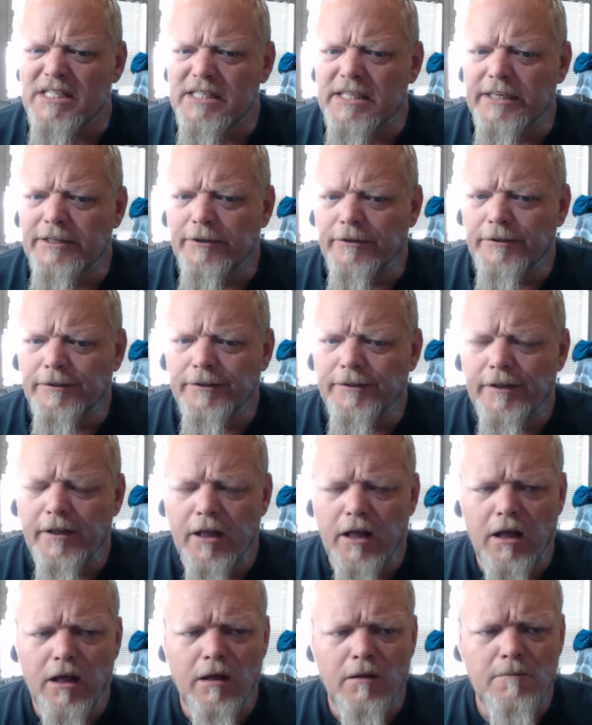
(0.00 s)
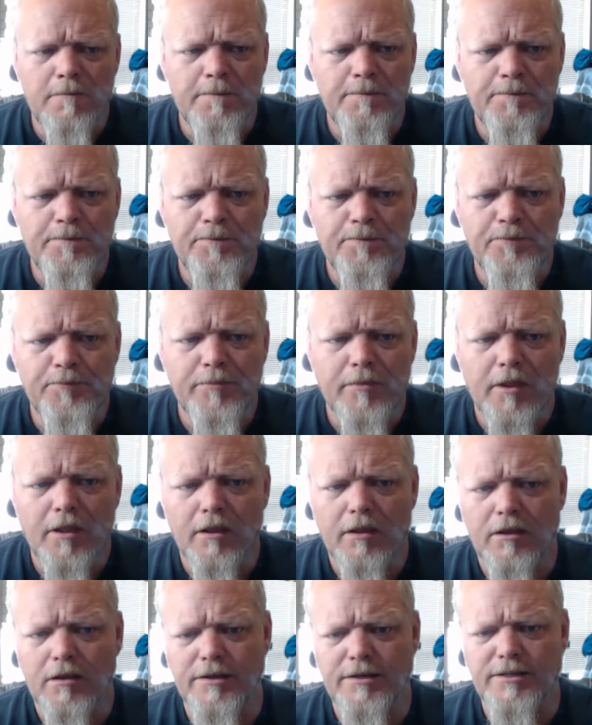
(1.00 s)
my skill,
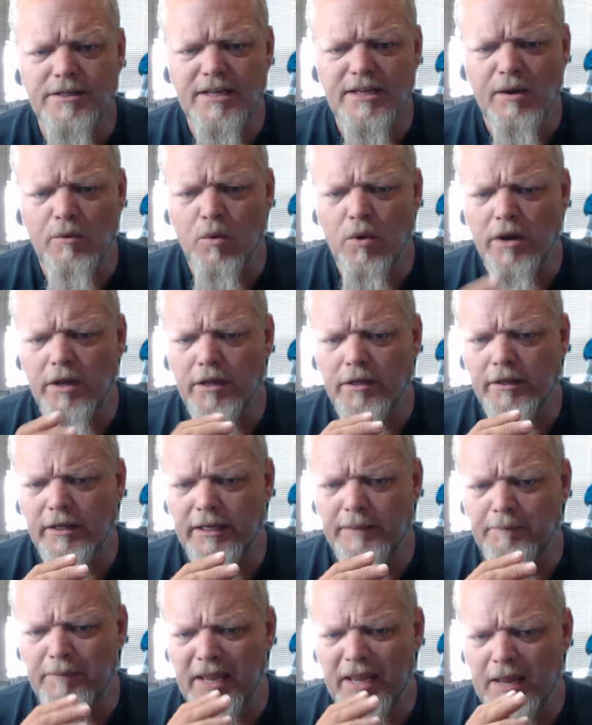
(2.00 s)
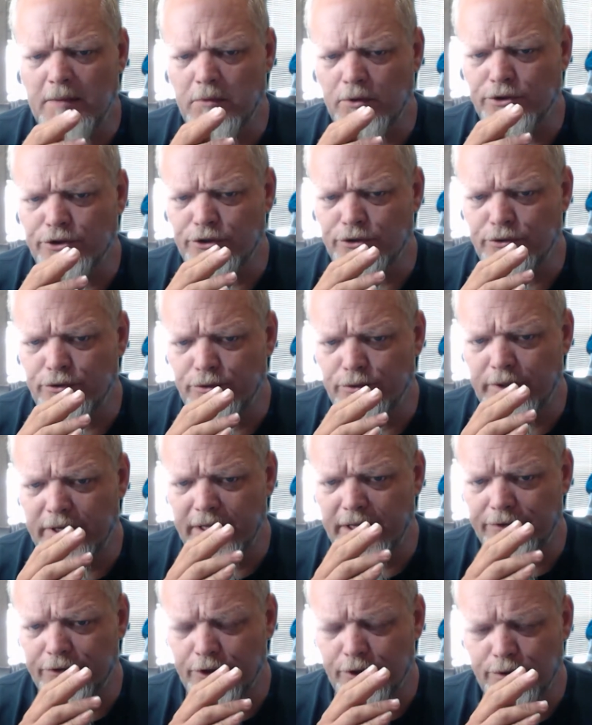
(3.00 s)
because I want to be able to
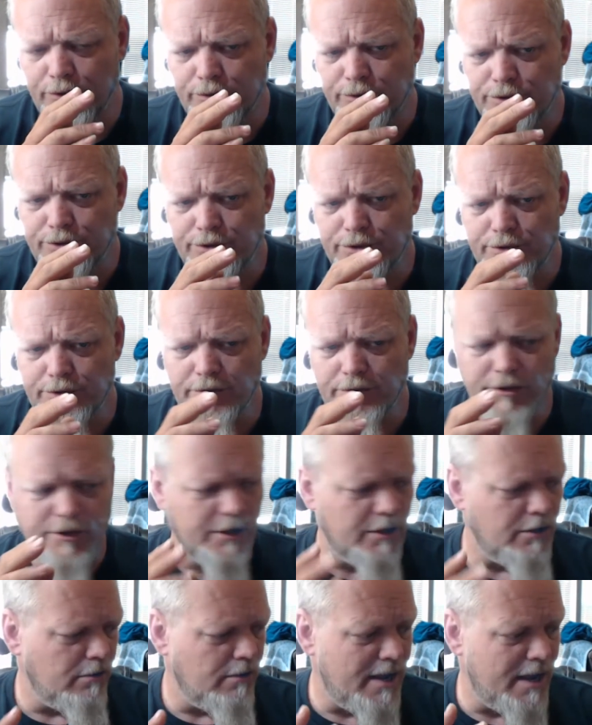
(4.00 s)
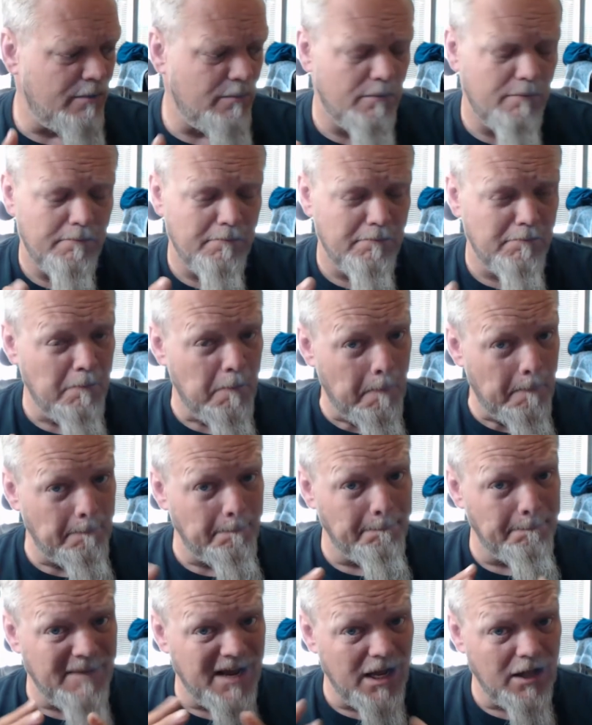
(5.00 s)
get those.
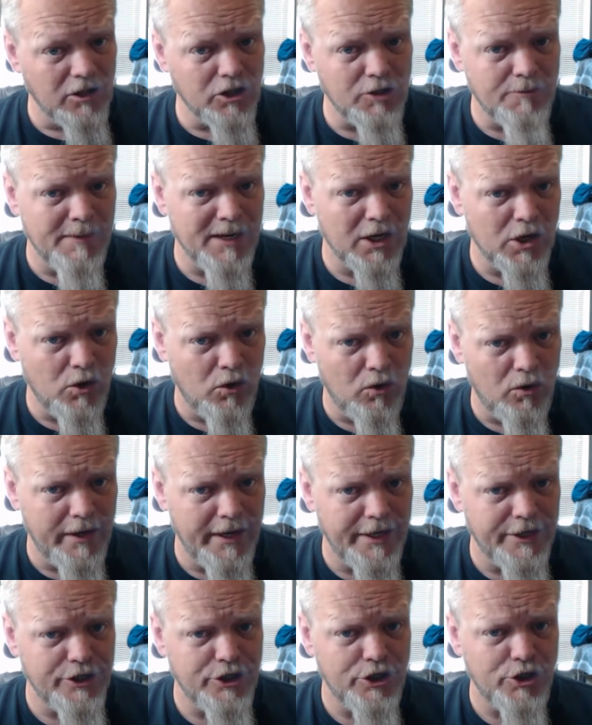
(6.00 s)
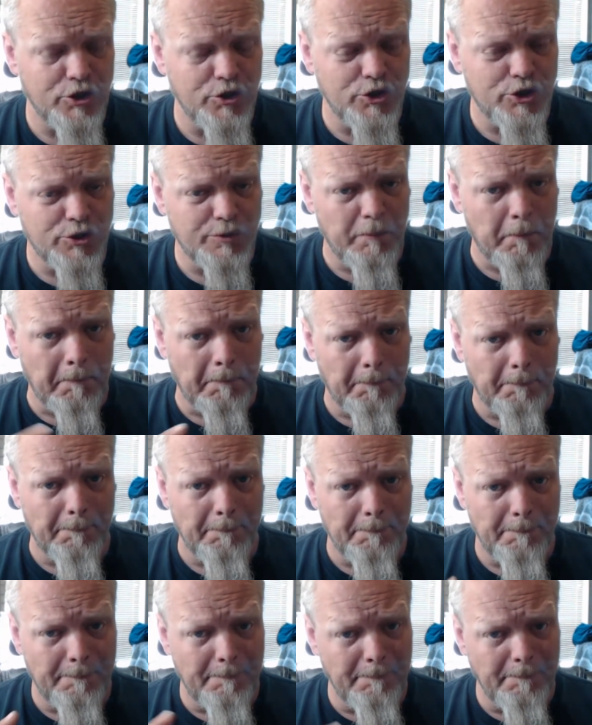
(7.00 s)
My ultimate goal is to
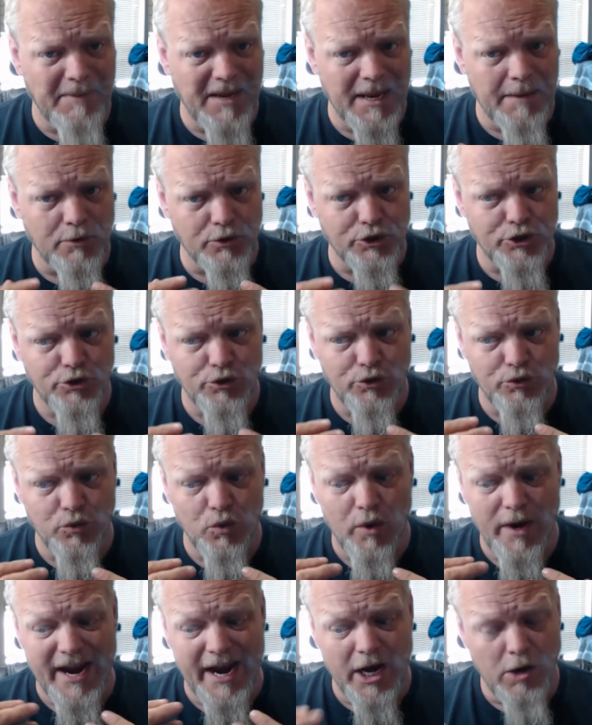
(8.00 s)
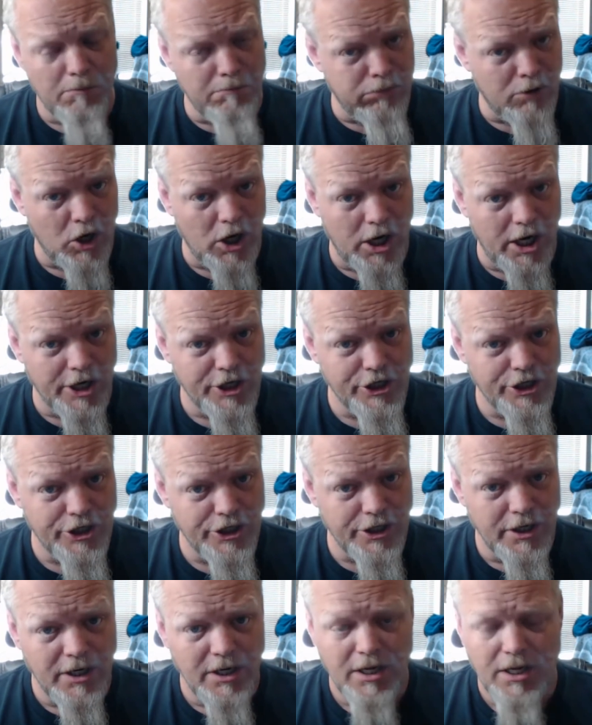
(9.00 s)
be able to
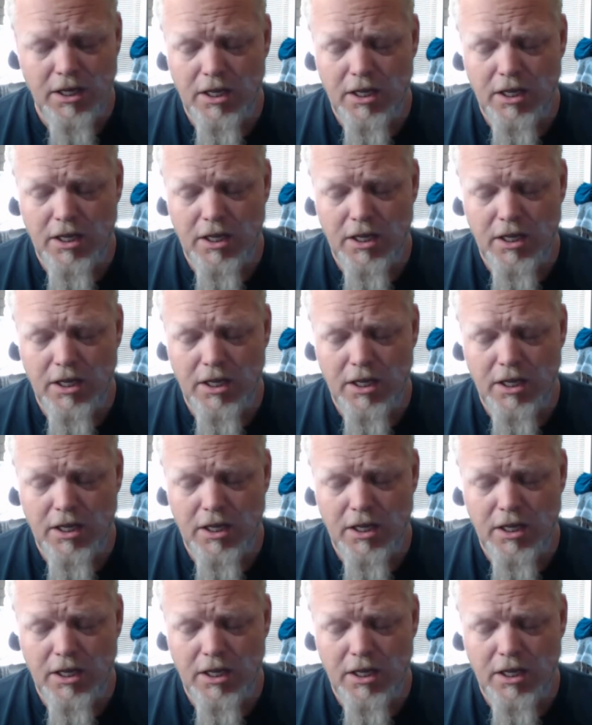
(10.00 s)
airbrush.